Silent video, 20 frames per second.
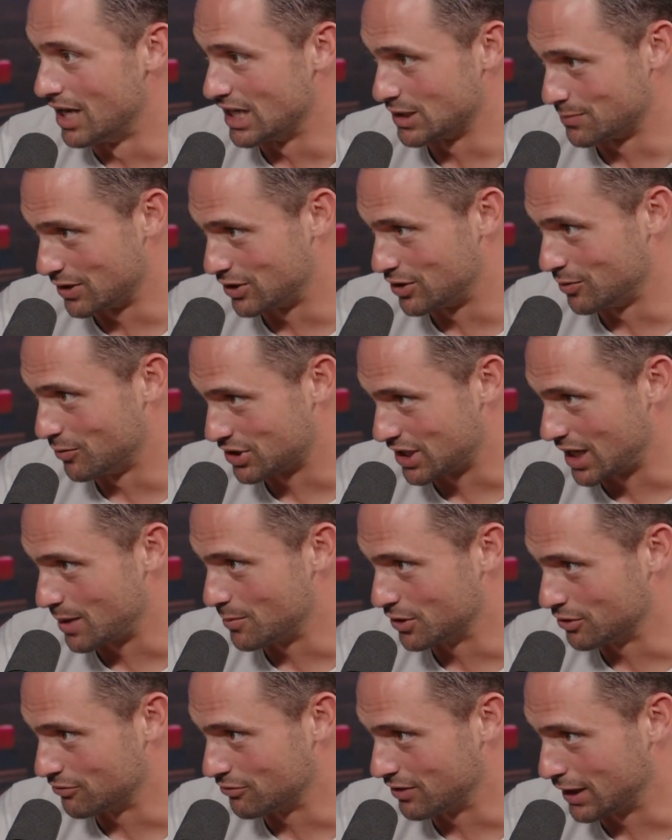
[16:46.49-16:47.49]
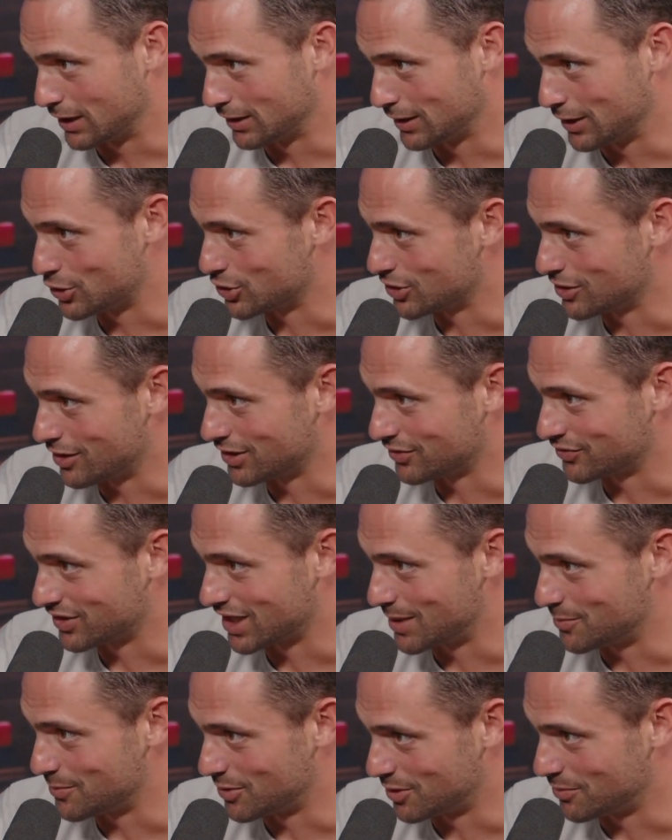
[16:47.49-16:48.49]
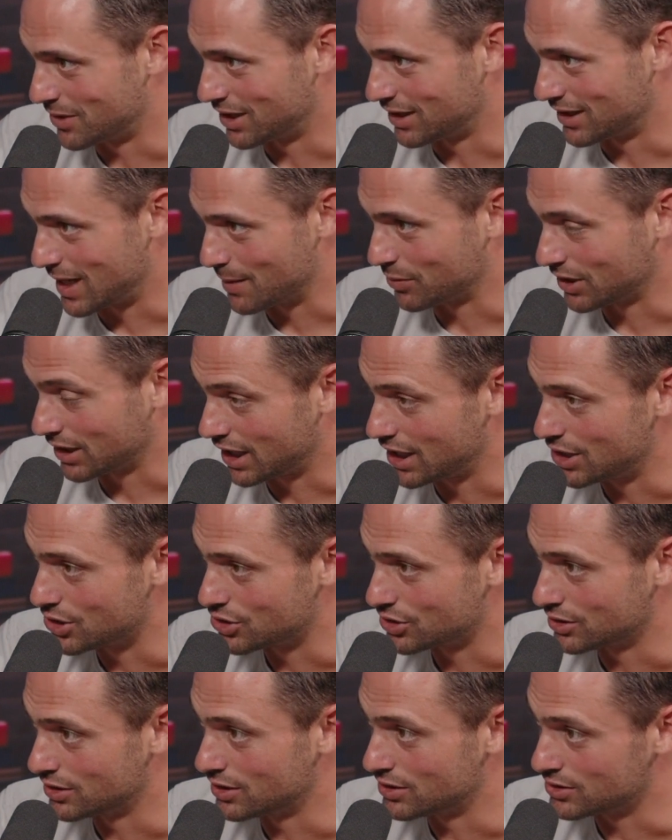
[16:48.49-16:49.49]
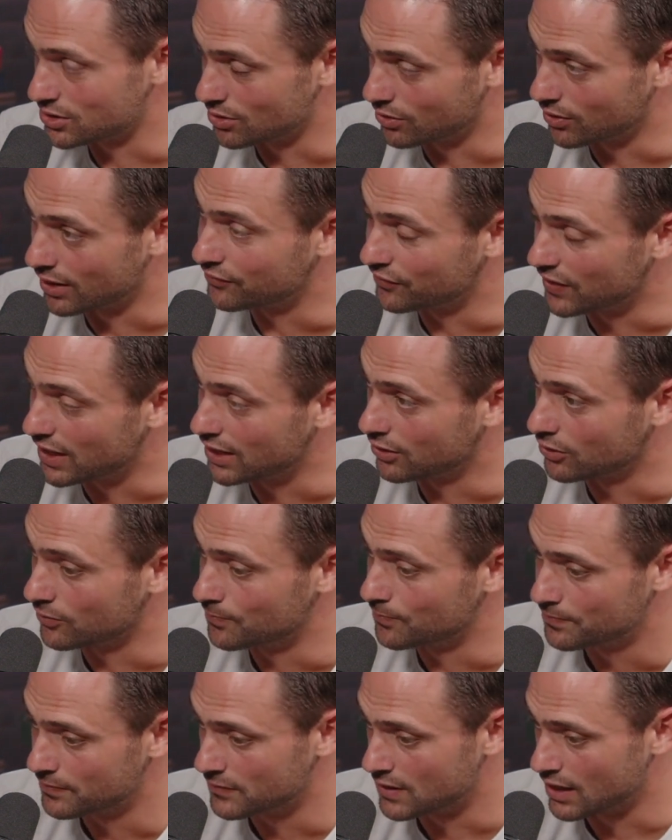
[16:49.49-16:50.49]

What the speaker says: I spent too much time on the regulation, not enough time on my application. And so I failed.